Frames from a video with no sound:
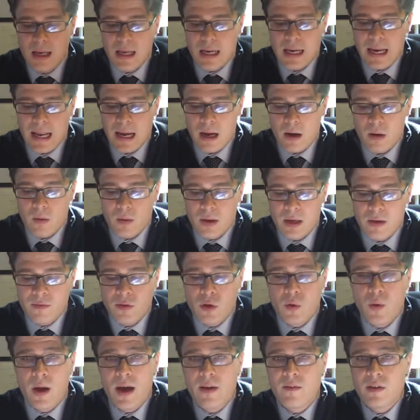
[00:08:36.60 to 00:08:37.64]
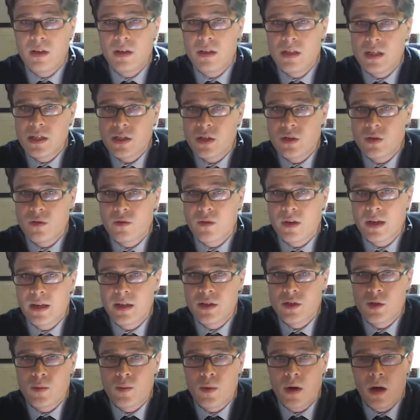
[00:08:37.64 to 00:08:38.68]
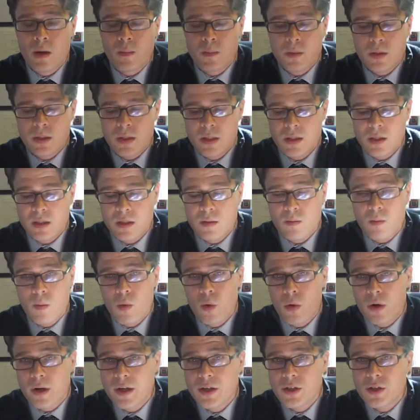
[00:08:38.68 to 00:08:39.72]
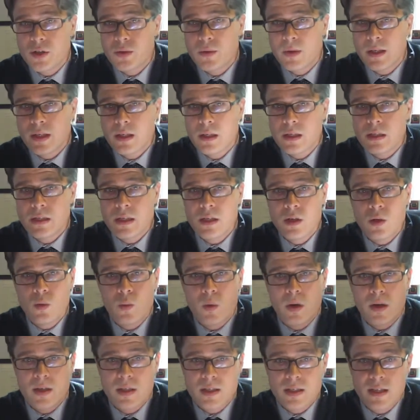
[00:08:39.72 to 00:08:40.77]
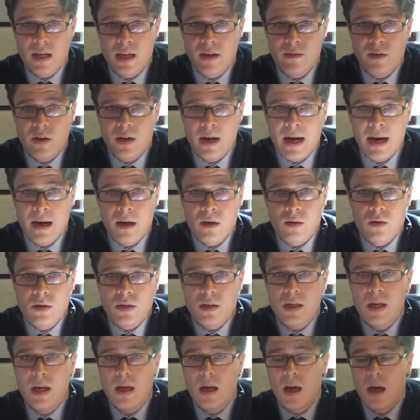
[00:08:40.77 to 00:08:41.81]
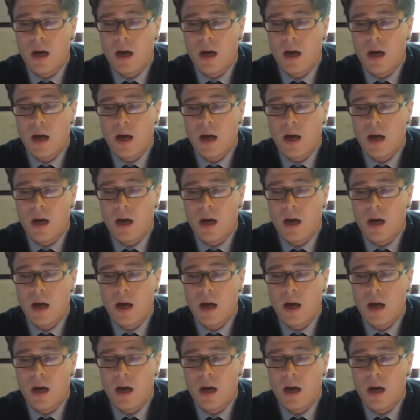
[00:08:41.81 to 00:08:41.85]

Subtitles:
Now, if you have additional financial problems such as mortgage arrears and you want to save your house,